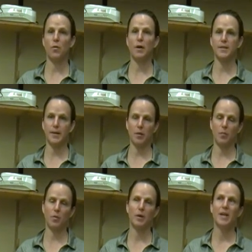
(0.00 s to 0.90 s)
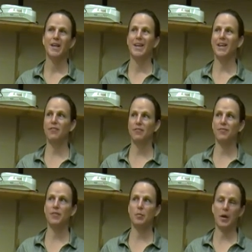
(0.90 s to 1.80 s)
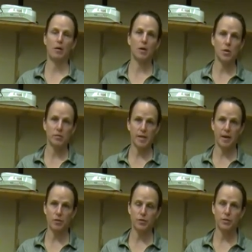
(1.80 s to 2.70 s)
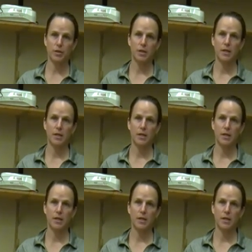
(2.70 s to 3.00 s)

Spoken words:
For example, if the power goes out,